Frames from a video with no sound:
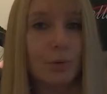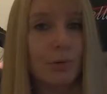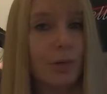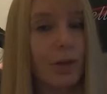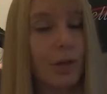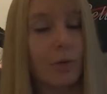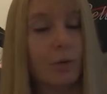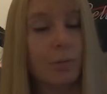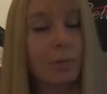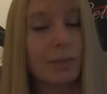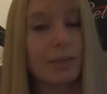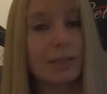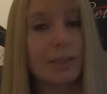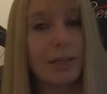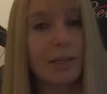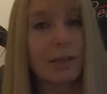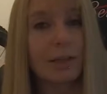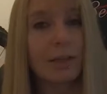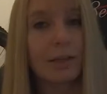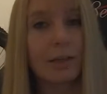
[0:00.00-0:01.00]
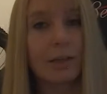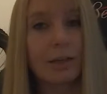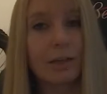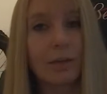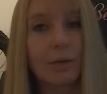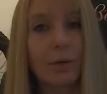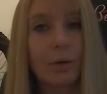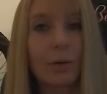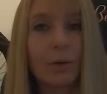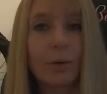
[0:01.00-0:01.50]
they will be taking
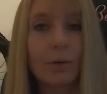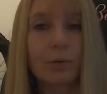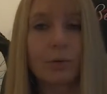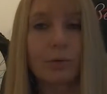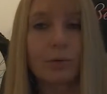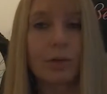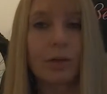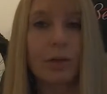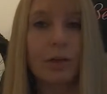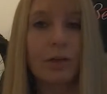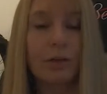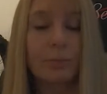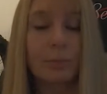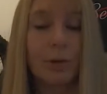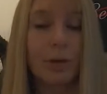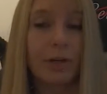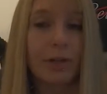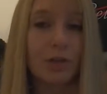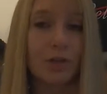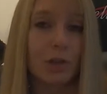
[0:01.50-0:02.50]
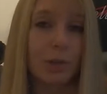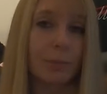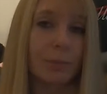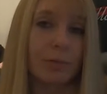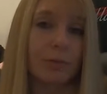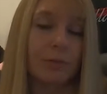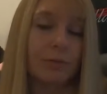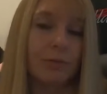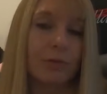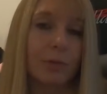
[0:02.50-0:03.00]
on my
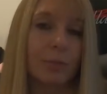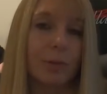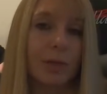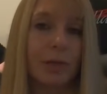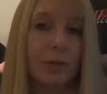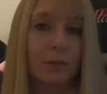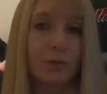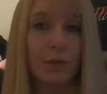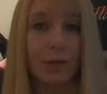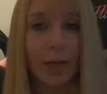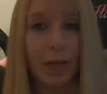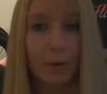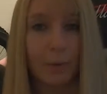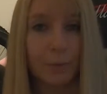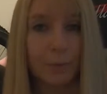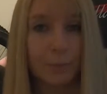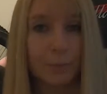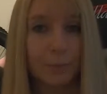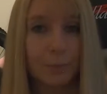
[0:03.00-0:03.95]
treatment from here on out.